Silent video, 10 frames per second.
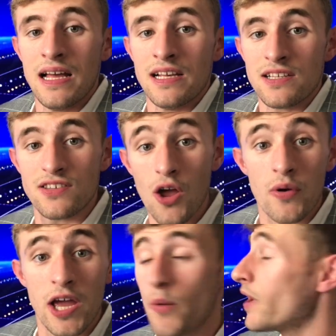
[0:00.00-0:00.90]
So
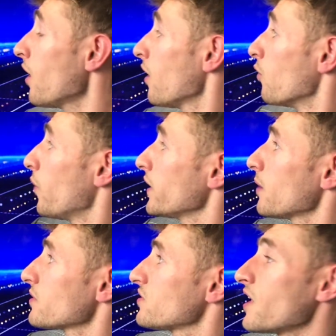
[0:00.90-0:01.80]
here we are, week number
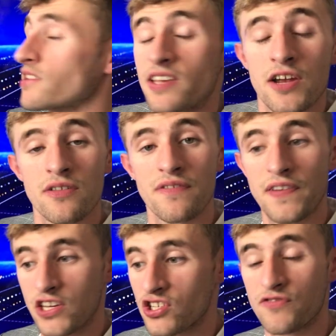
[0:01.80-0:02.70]
6. Here are the
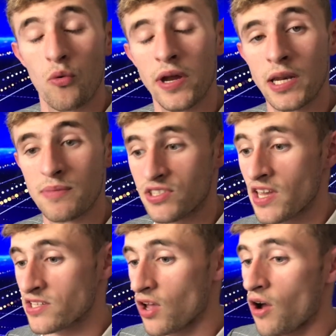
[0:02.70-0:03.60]
fixtures for week number
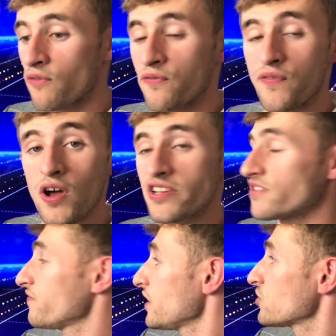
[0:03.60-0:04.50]
6. Our first
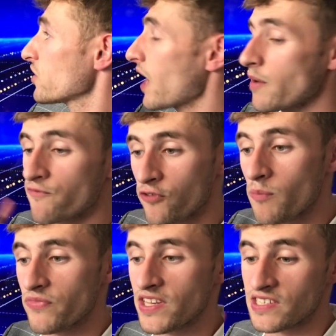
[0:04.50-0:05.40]
featured game from
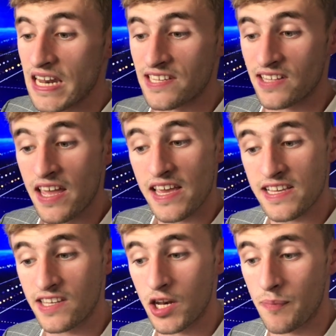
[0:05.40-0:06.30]
this list is
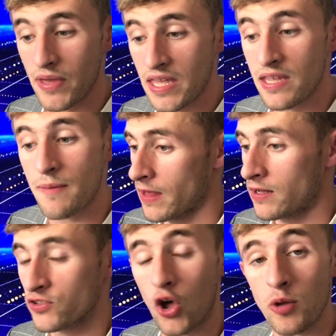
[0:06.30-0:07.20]
going to be
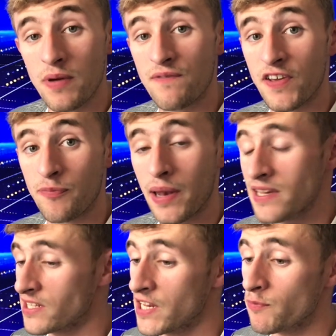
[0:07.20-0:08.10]
Tottenham in 5th place,
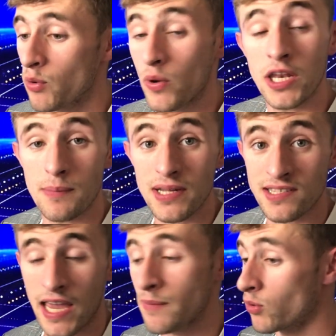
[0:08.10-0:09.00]
Liverpool in the
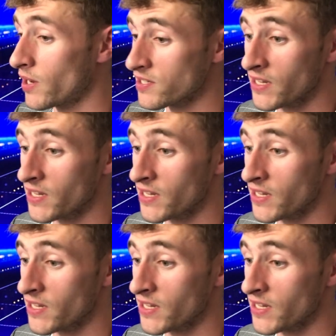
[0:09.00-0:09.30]
mid-table. Let's see